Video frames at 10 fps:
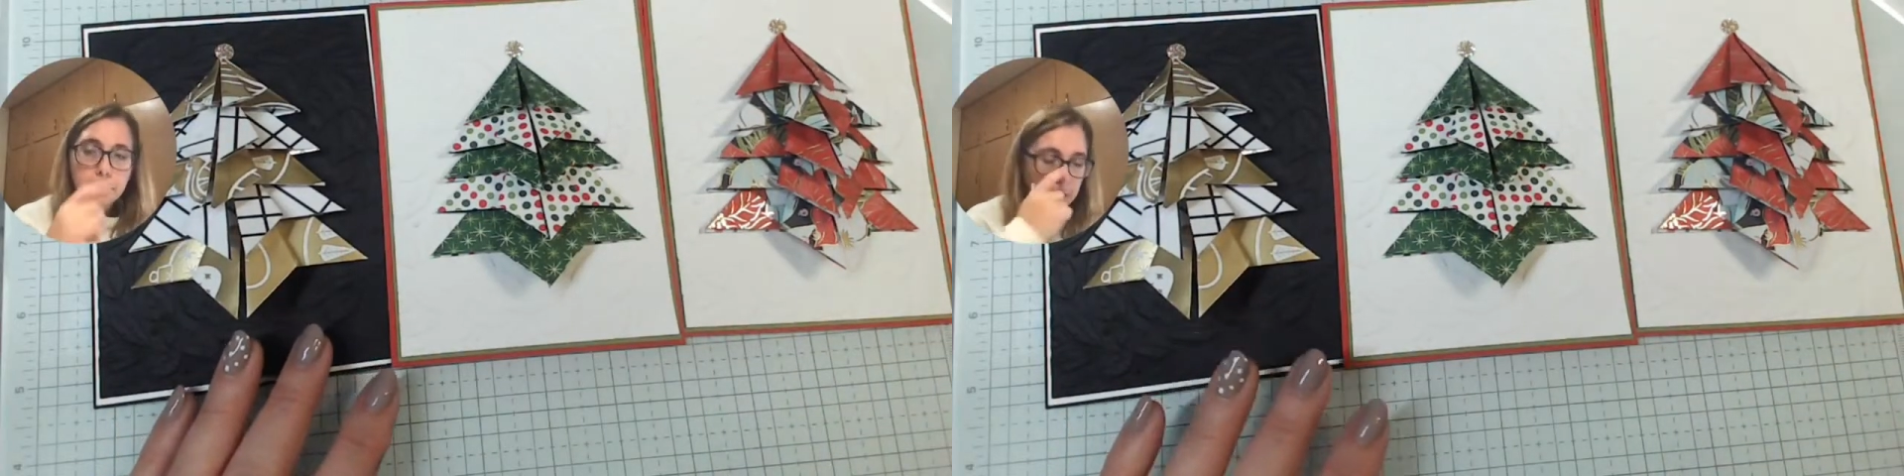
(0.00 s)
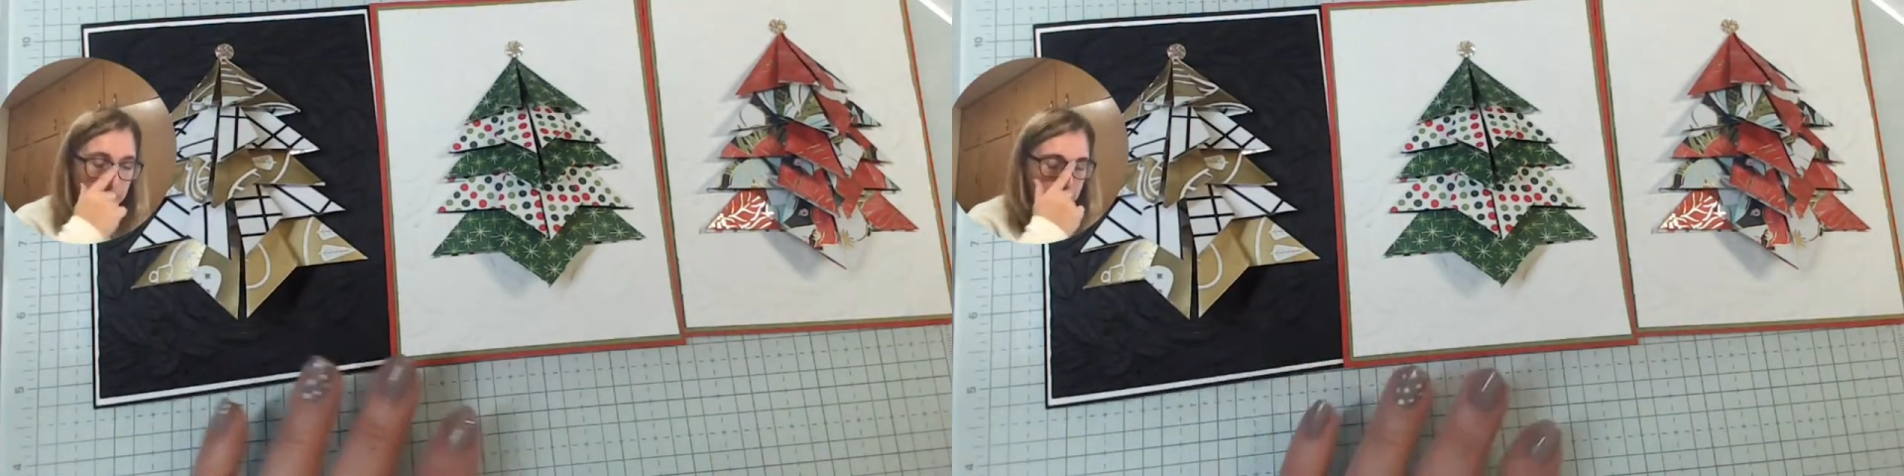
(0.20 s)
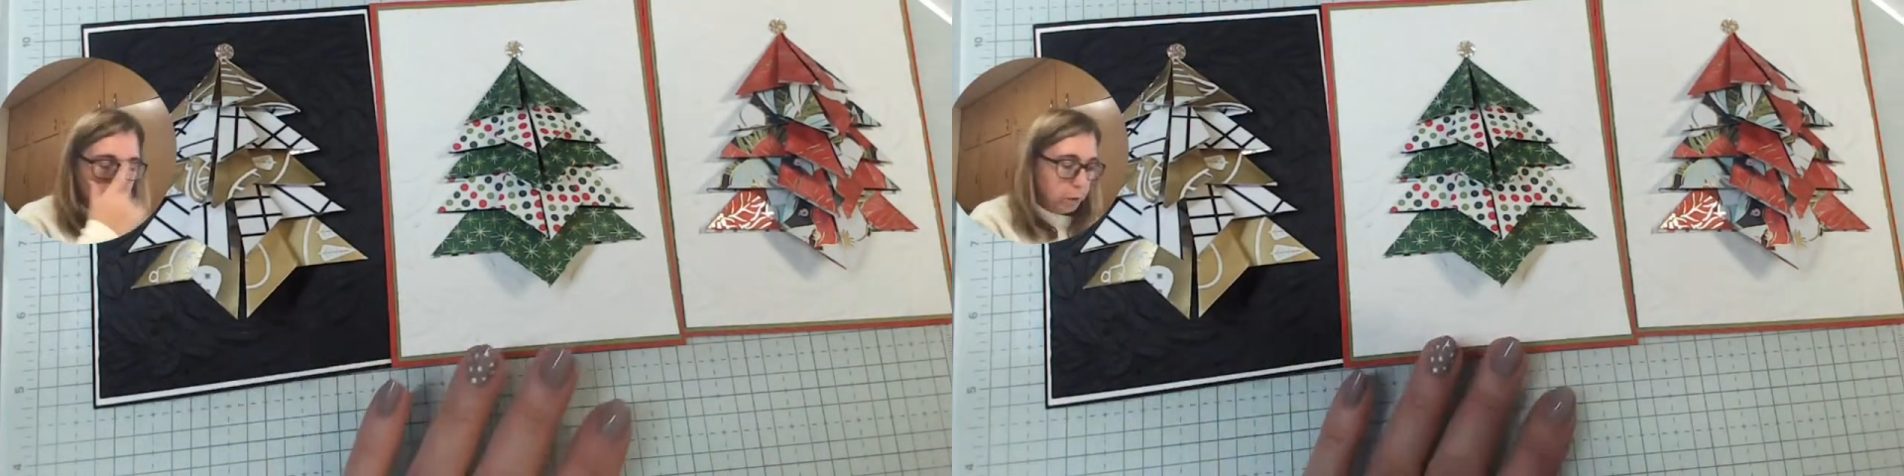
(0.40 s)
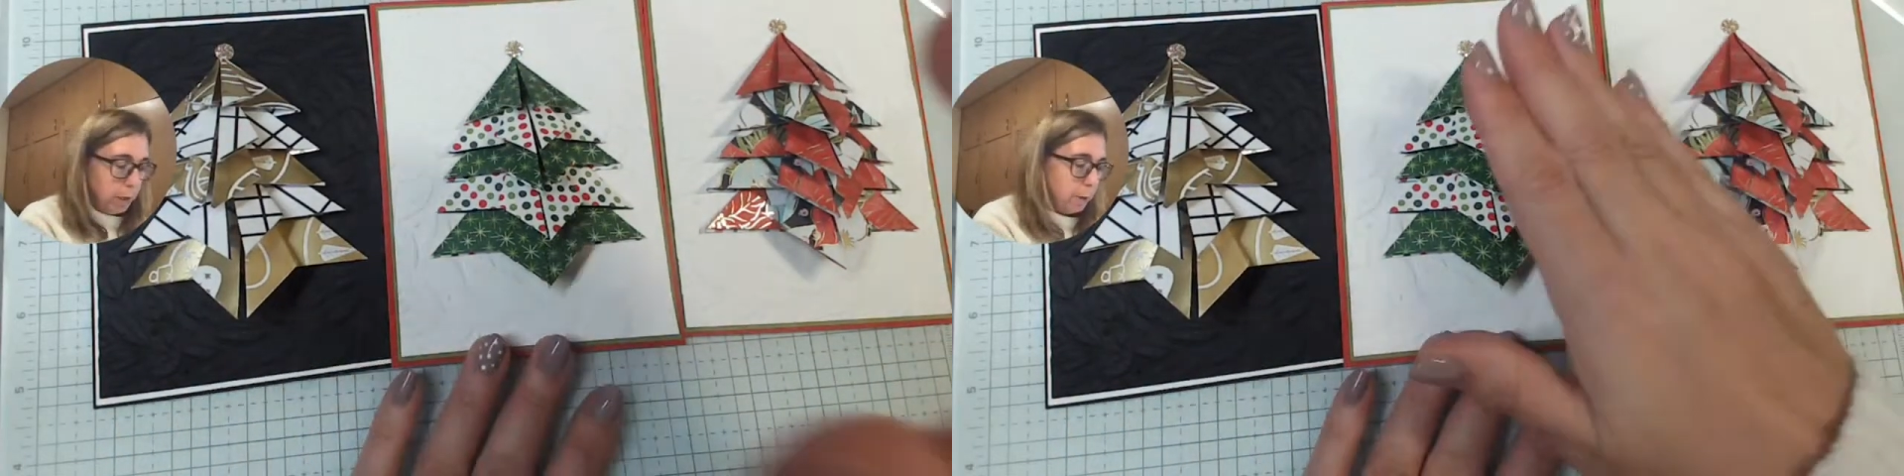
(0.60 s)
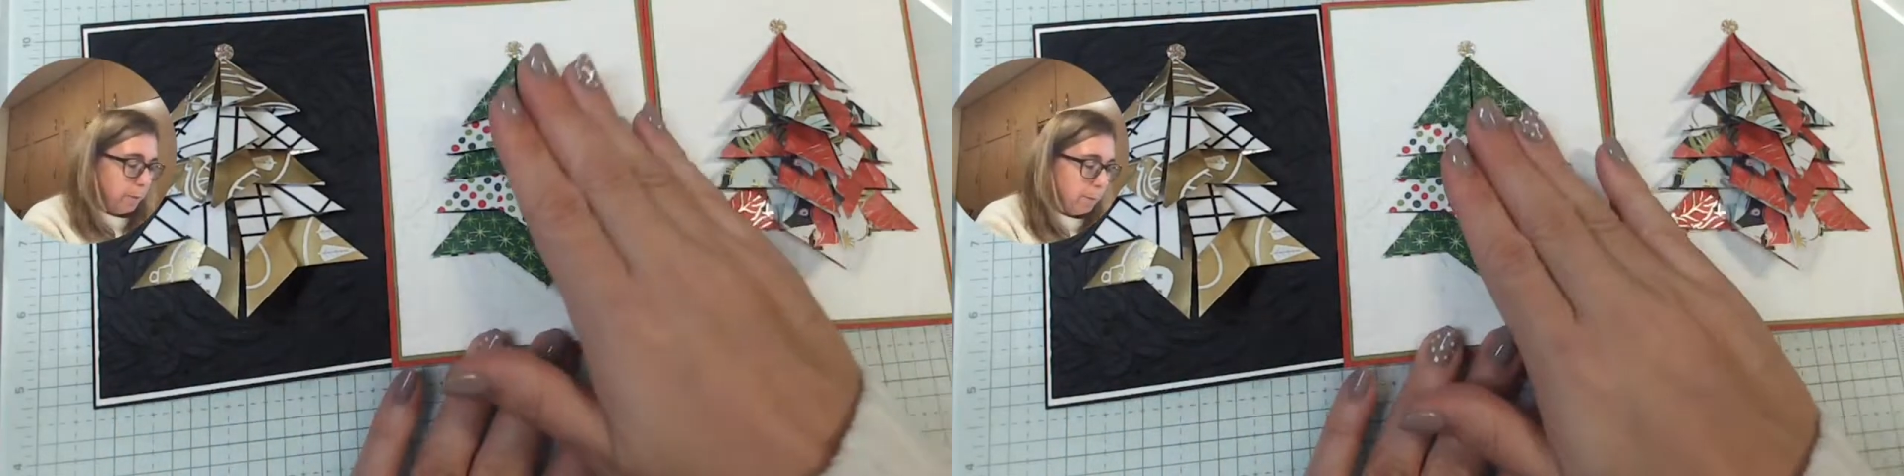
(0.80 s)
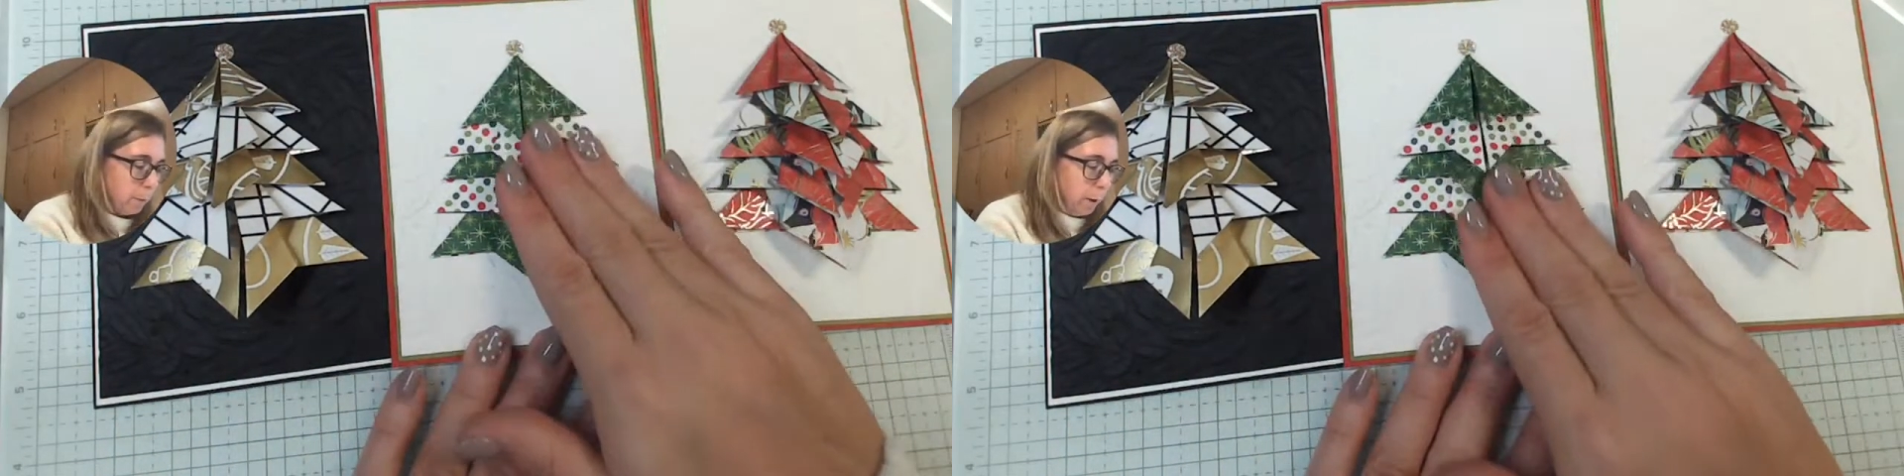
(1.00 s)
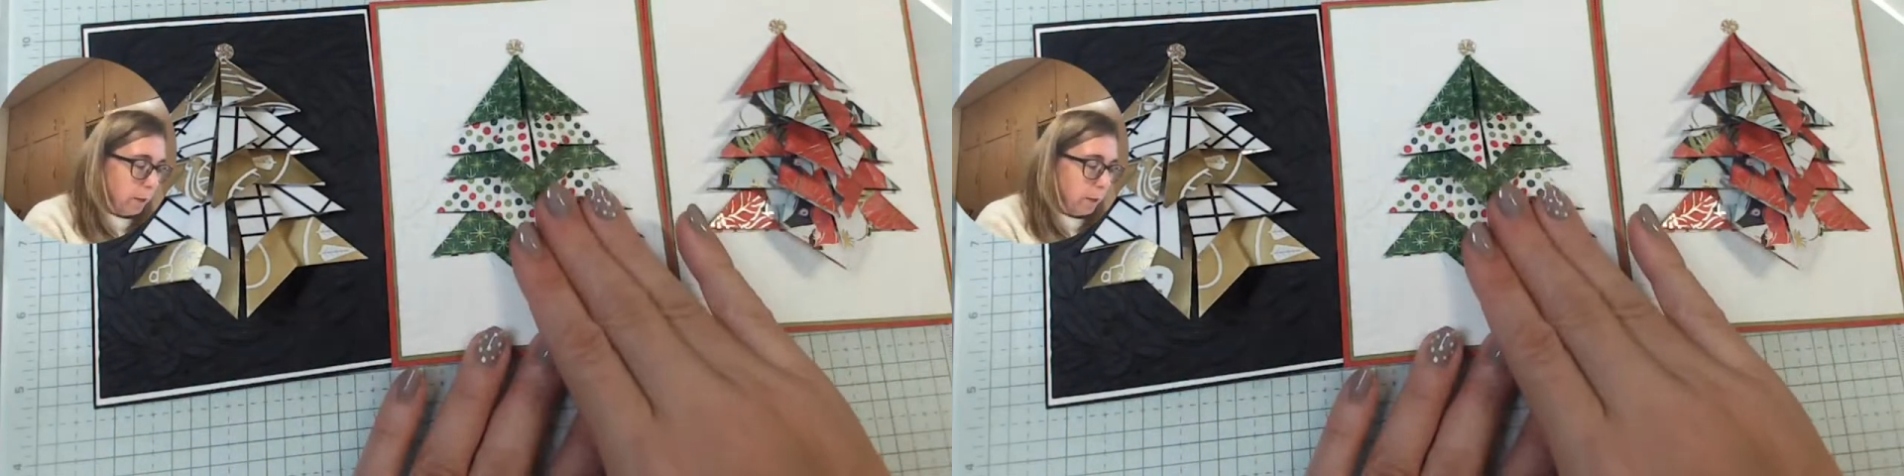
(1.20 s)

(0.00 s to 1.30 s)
This is retired paper, right?